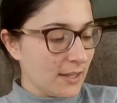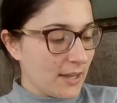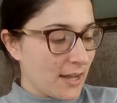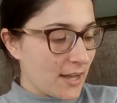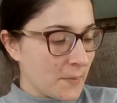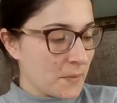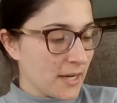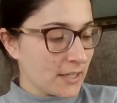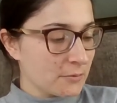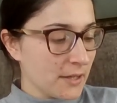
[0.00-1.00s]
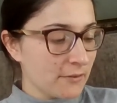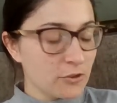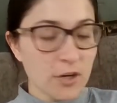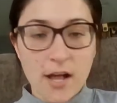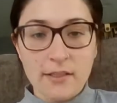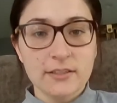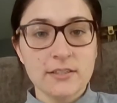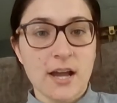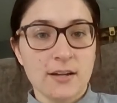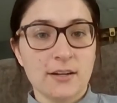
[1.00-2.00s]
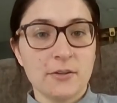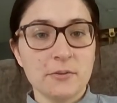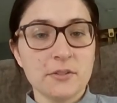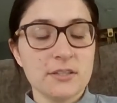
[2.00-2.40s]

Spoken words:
Next, we have trolley and taco.